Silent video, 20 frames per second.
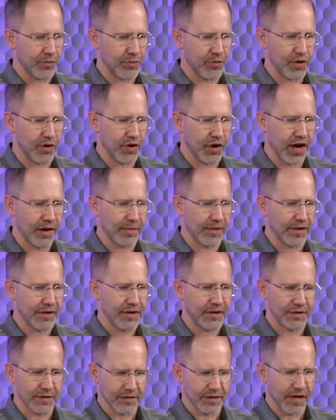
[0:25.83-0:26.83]

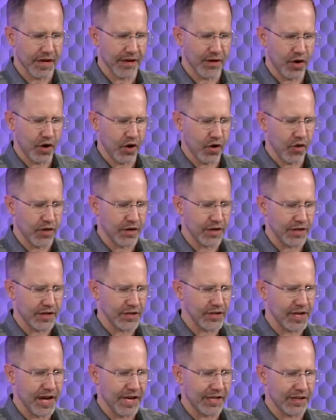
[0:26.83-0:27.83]
programming, I know
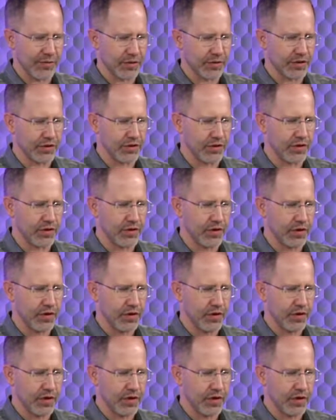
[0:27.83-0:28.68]
exactly what to do.